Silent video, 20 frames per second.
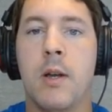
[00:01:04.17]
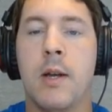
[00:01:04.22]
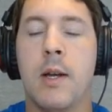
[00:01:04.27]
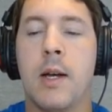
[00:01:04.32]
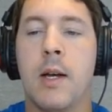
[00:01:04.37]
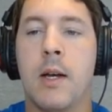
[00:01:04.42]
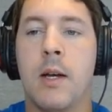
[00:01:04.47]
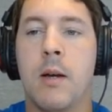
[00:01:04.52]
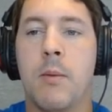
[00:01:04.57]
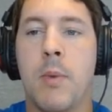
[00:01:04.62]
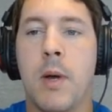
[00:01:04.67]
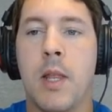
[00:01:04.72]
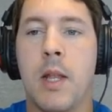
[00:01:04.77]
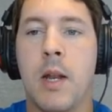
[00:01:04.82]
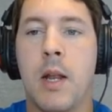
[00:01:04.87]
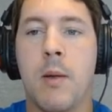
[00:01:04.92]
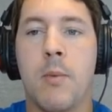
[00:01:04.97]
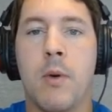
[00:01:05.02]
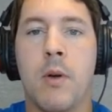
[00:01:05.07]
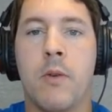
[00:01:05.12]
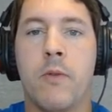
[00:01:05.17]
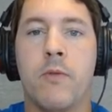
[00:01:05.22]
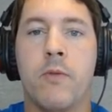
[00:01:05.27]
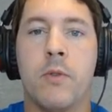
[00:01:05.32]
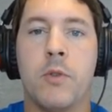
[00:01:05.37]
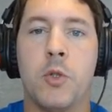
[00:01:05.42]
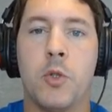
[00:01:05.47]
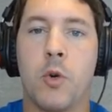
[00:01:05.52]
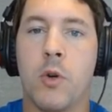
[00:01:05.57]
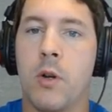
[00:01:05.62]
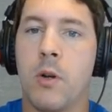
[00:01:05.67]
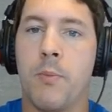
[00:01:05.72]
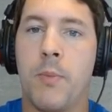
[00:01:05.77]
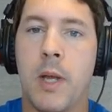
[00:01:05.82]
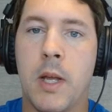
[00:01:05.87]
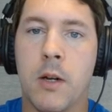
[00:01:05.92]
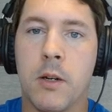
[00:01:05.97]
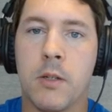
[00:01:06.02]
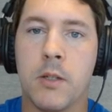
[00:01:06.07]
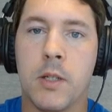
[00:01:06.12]
by the name of Jordan
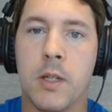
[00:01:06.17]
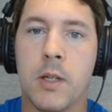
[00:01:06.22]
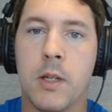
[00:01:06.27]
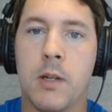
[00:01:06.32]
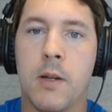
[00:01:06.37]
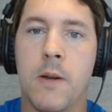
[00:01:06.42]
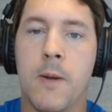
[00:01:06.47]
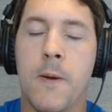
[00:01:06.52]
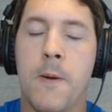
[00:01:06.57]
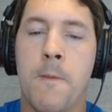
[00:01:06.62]
Peterson.